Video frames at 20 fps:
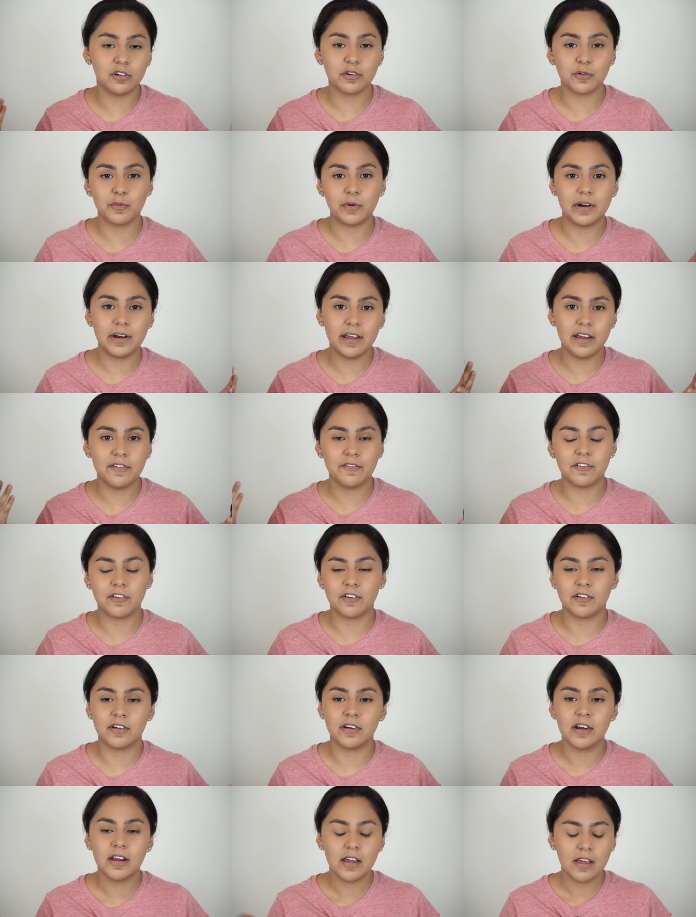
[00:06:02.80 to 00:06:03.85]
or
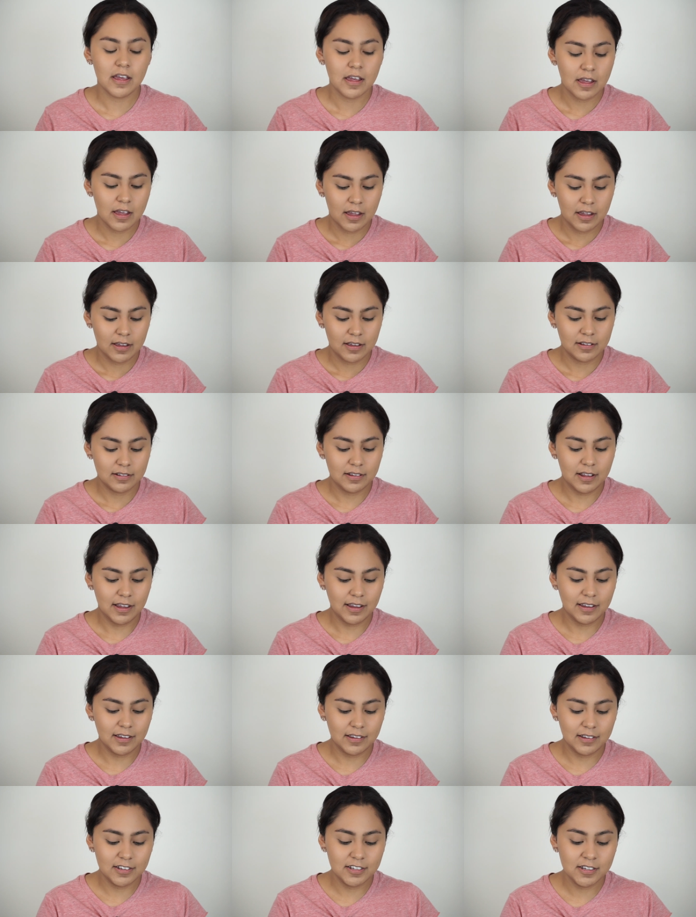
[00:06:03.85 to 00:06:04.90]
whatever,
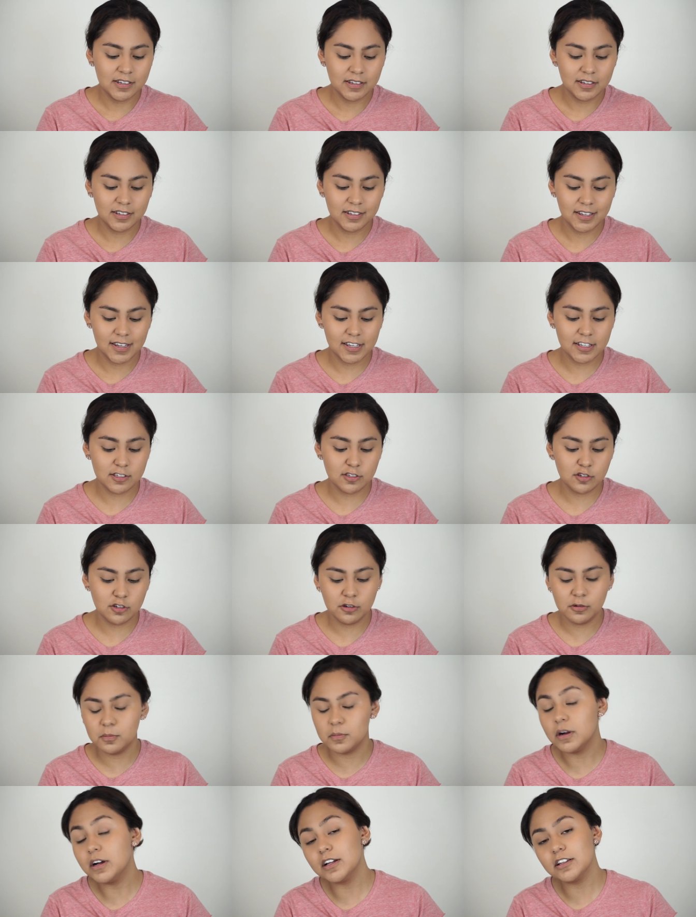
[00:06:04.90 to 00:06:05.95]
like it's
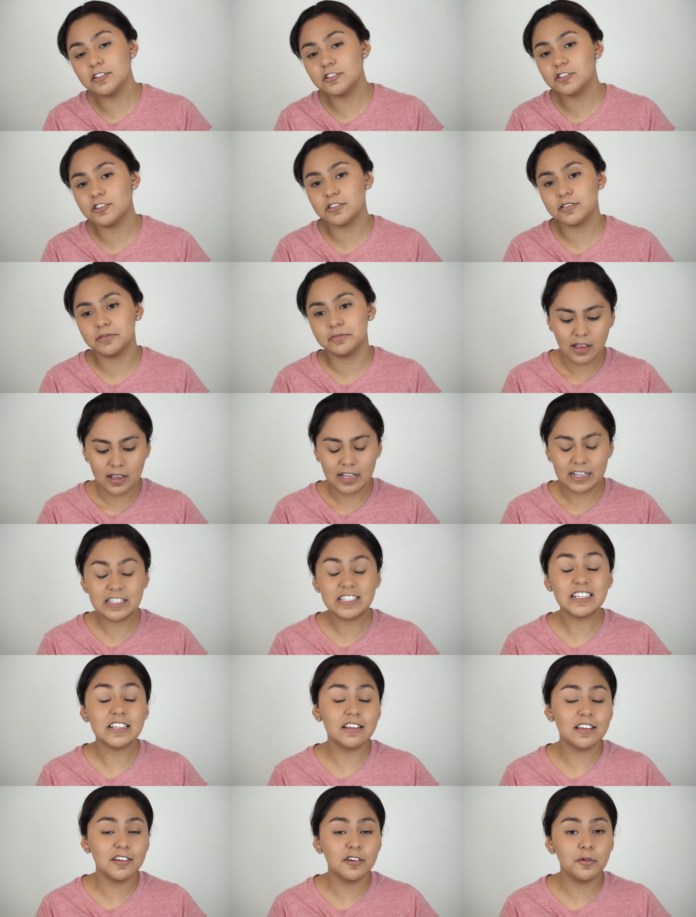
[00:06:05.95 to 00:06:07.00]
too much. It's
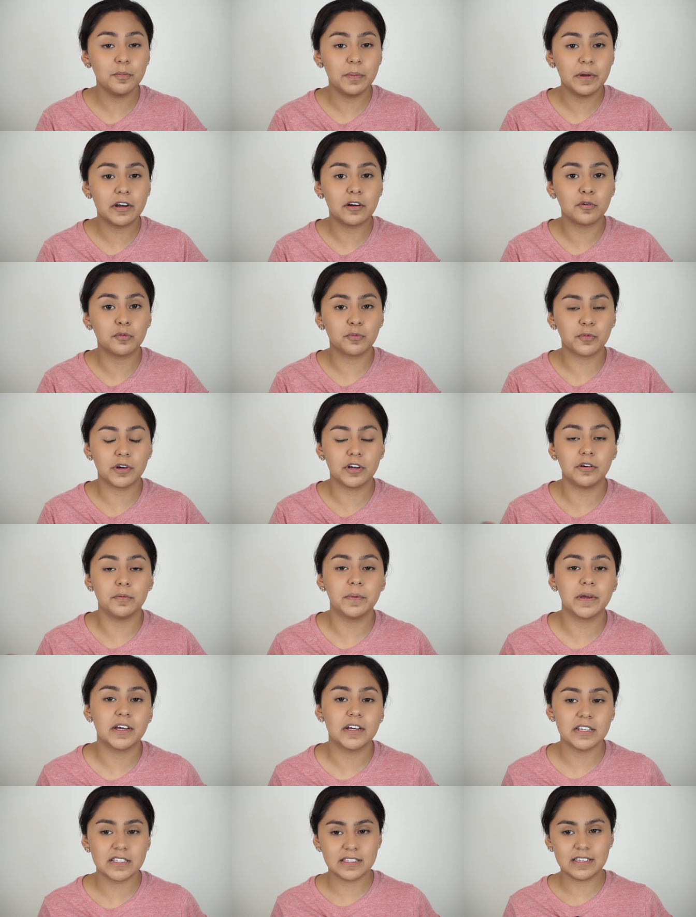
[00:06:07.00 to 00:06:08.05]
a little bit unreal
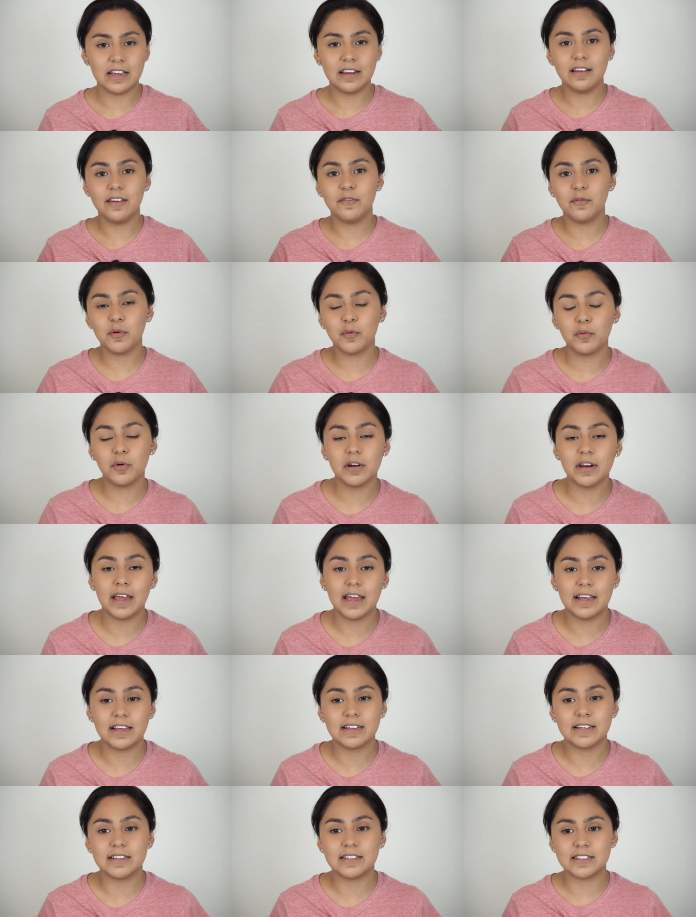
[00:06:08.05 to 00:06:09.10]
because not everyone
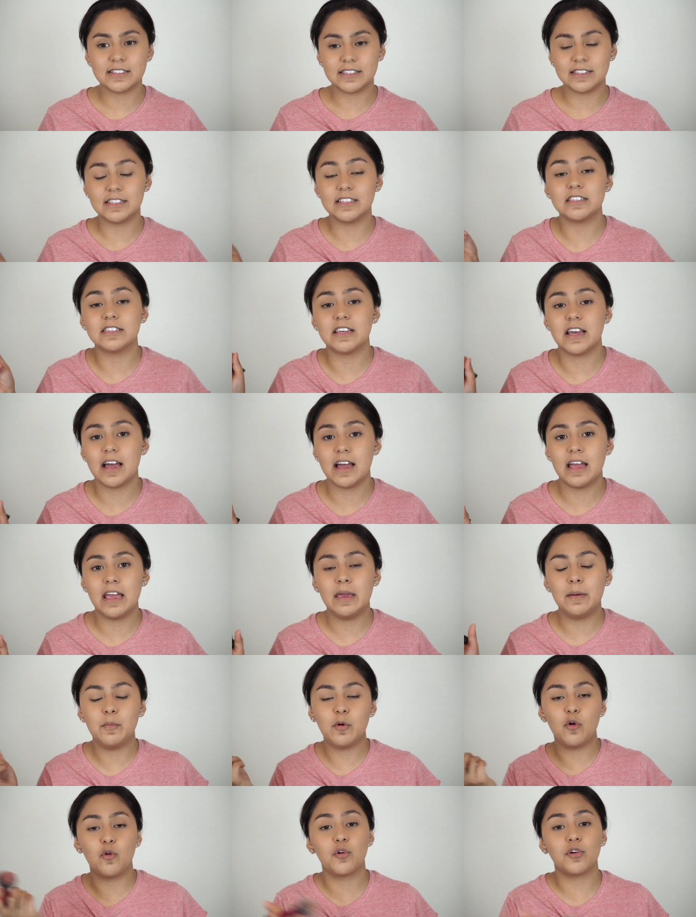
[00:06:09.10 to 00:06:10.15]
has the
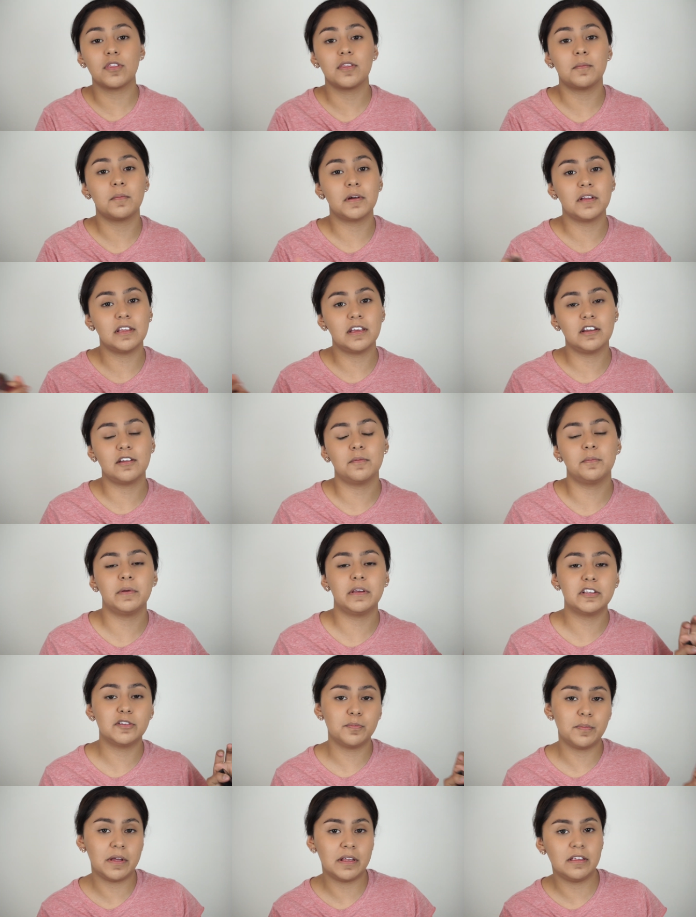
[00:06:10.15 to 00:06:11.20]
time or the money to be
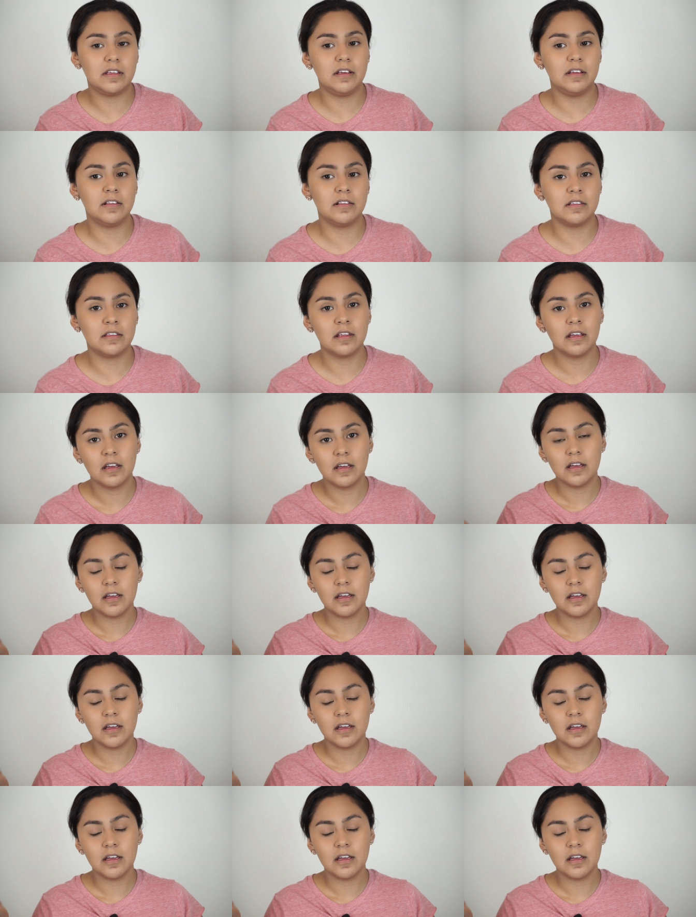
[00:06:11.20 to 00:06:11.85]
spending